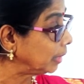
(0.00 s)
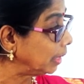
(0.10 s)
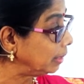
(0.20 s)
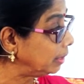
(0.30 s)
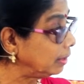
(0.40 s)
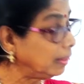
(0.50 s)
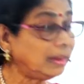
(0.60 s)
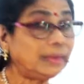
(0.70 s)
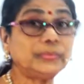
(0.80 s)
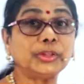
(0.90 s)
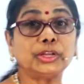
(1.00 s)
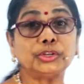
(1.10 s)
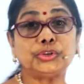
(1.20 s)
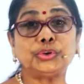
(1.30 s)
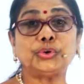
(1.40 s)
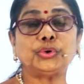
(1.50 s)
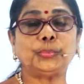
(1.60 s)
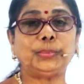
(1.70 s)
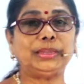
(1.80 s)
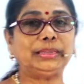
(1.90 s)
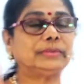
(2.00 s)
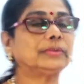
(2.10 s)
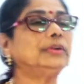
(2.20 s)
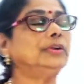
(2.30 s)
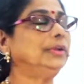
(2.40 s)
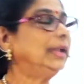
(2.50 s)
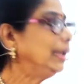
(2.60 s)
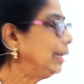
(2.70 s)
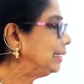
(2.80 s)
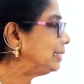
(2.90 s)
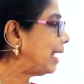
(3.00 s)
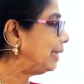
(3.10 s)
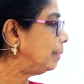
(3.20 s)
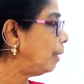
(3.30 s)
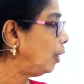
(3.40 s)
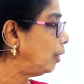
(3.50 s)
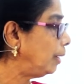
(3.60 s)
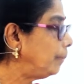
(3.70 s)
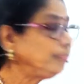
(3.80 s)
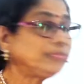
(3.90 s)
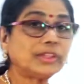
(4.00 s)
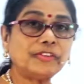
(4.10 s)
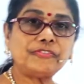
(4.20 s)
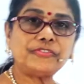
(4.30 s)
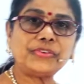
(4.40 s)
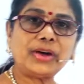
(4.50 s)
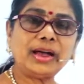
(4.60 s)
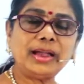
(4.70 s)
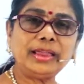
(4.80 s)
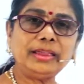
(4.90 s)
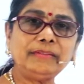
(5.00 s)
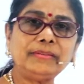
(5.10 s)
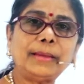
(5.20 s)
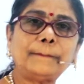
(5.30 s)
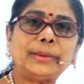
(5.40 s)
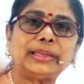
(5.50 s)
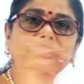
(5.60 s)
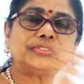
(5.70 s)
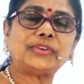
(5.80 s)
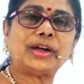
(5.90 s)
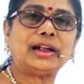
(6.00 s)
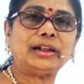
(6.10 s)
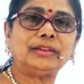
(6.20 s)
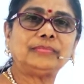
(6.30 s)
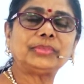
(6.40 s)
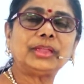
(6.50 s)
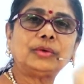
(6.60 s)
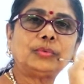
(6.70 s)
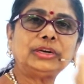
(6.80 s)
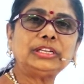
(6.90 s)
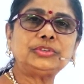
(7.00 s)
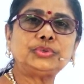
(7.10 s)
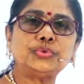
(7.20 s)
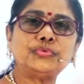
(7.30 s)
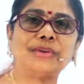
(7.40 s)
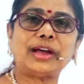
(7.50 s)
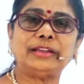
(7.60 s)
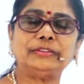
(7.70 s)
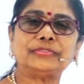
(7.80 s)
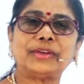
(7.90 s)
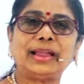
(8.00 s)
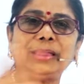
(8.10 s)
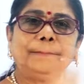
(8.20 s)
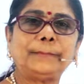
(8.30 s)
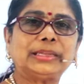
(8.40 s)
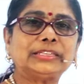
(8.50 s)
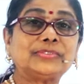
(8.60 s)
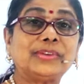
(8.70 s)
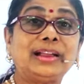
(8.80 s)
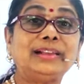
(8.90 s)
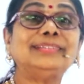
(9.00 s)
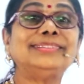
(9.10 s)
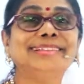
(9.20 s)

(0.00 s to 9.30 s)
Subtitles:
And here, 2 rupees. Good. Let's add them all. 5 plus 5. What is 2, 5? 5 plus 5?